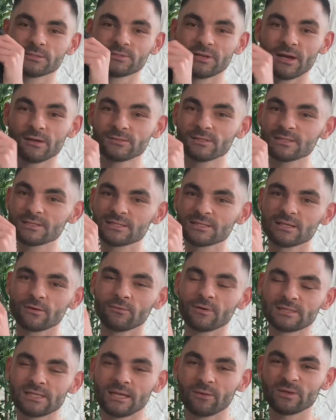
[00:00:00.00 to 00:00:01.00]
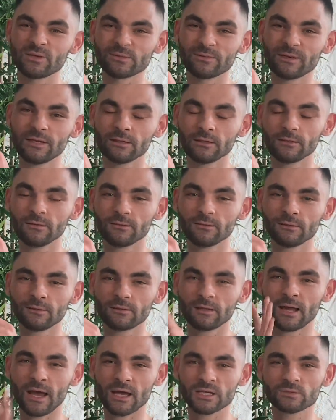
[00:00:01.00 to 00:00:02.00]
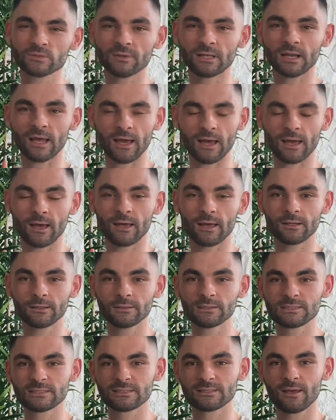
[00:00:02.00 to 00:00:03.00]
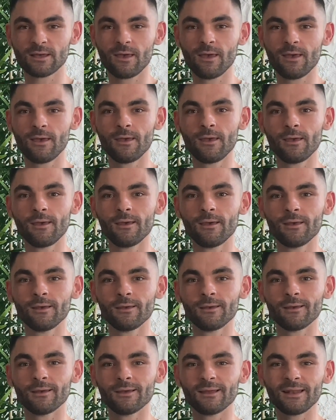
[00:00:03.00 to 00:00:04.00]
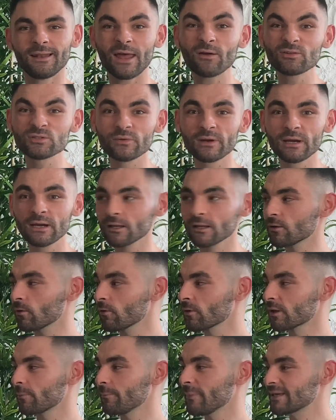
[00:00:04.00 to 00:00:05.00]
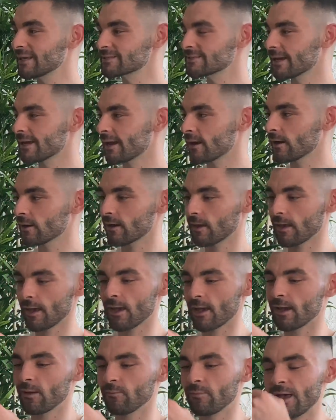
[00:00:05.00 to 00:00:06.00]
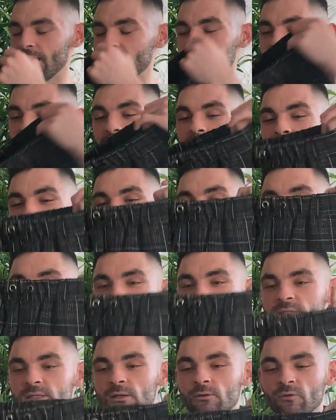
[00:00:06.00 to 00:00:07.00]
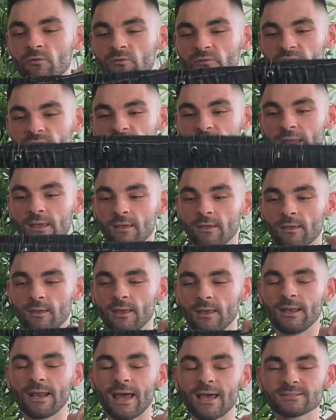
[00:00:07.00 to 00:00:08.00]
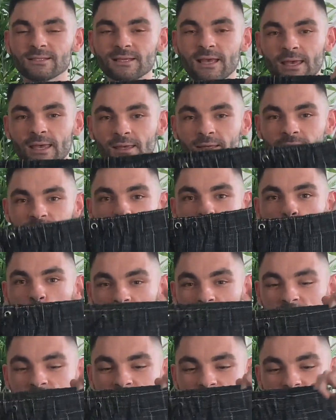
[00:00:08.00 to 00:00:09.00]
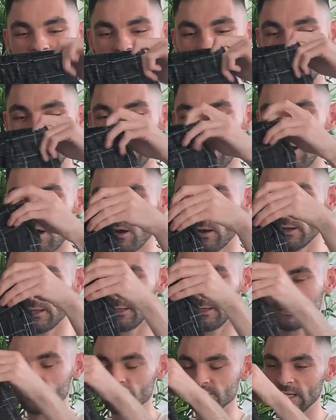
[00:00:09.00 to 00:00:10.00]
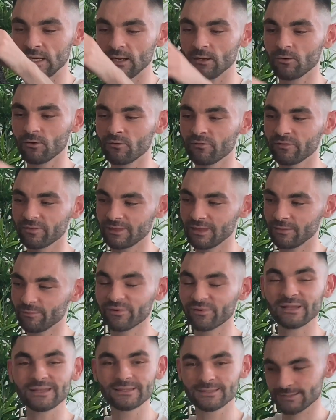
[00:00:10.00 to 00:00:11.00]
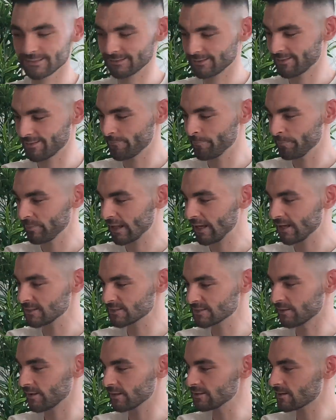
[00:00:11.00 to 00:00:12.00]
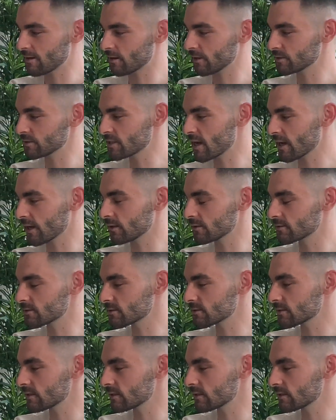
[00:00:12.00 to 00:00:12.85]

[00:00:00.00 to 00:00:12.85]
trousers, so it's in between the casual and loungewear look mixed together. Again, I just love the elasticated waist. I literally love the print. It's a nice kind of checkered